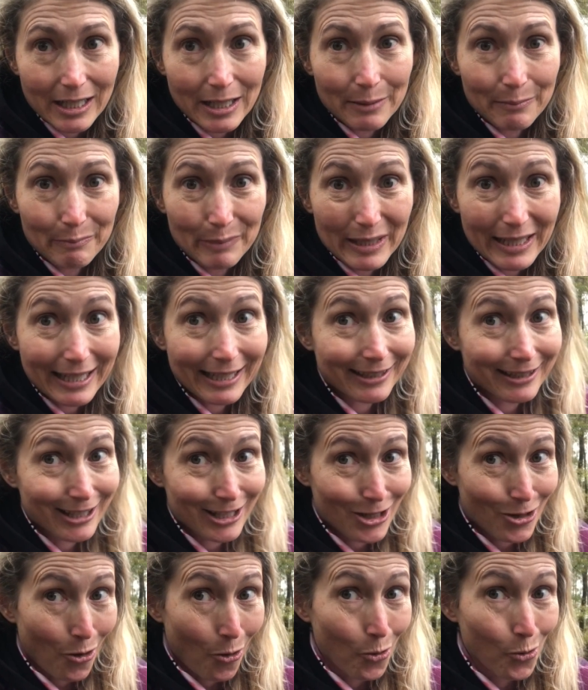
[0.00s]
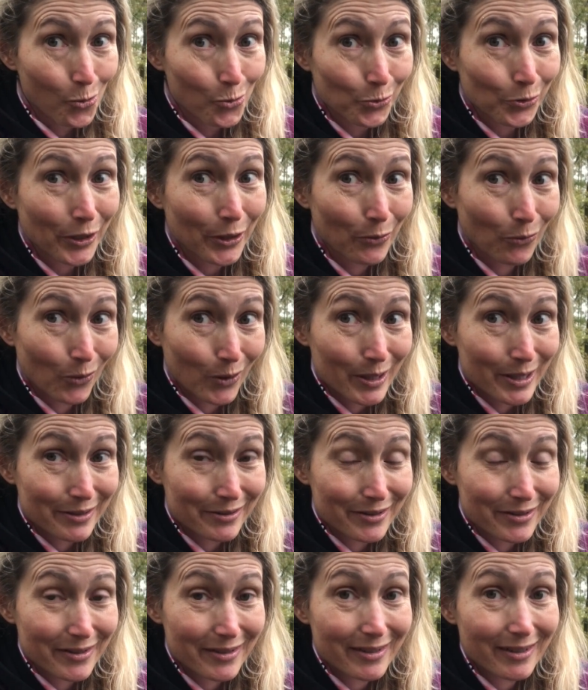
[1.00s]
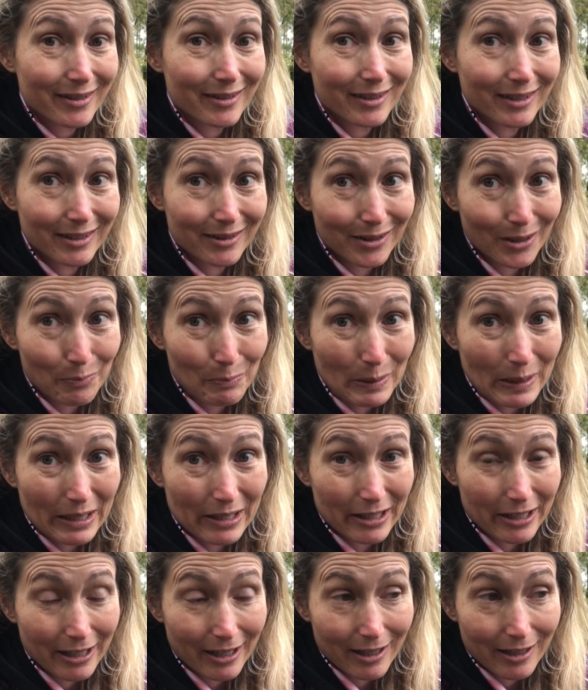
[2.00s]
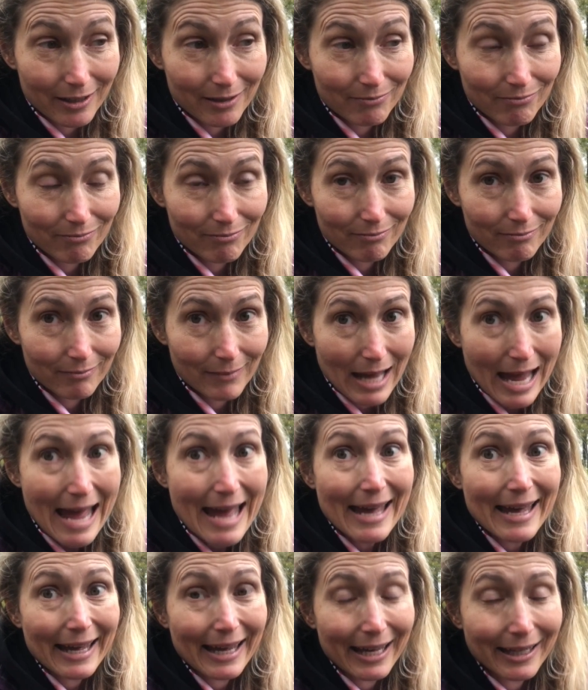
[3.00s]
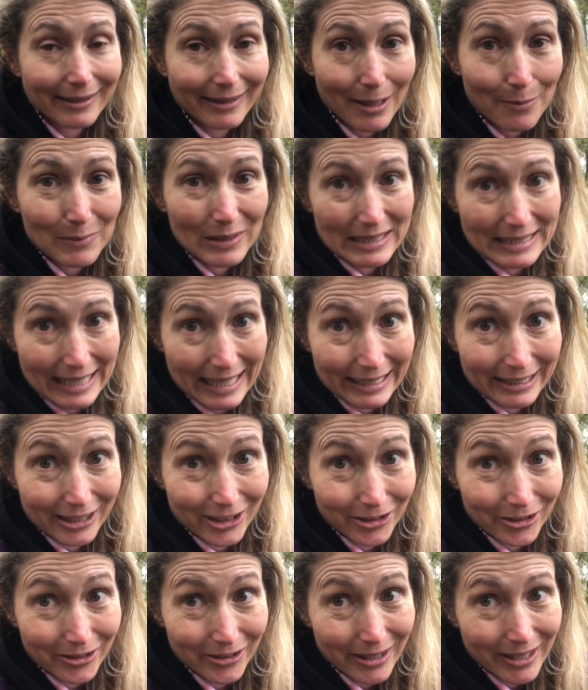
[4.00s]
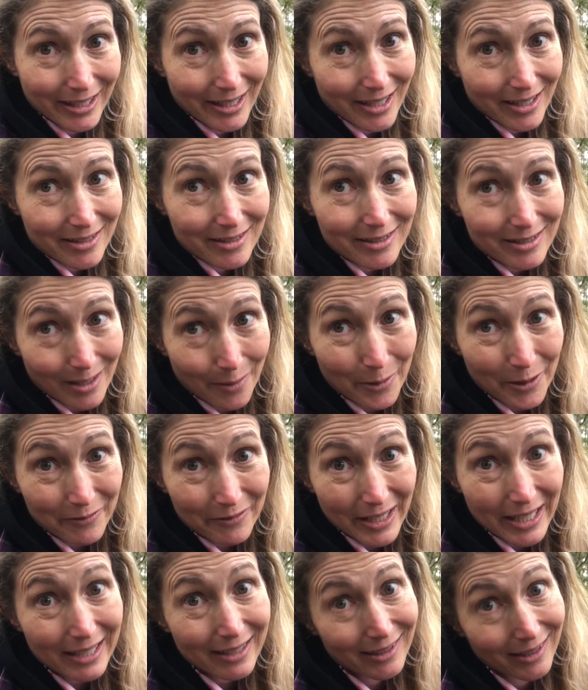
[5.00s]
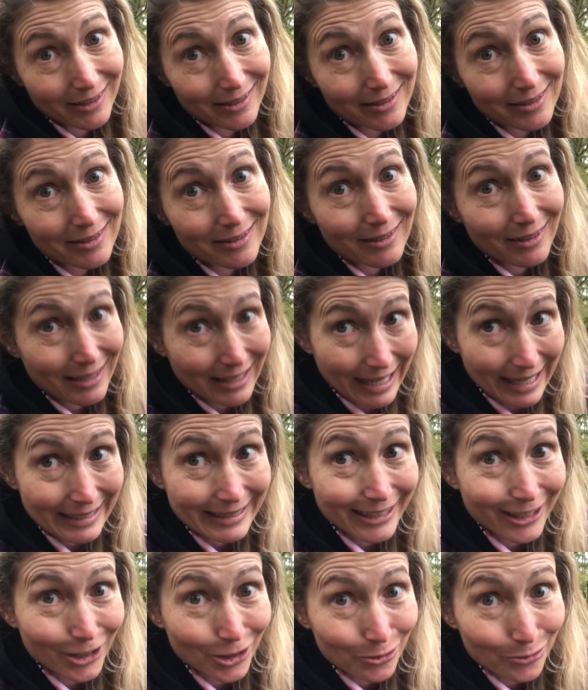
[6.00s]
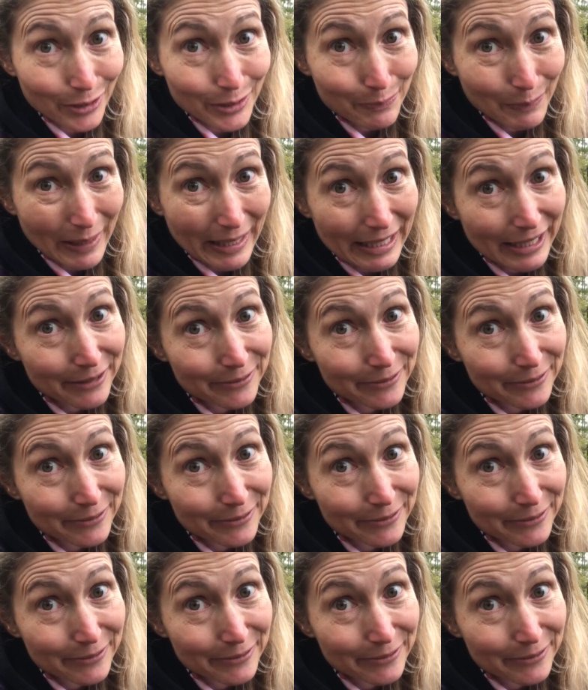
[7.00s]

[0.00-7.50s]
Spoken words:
being the only ones in the park. And let me tell you, some of it is kind of creepy.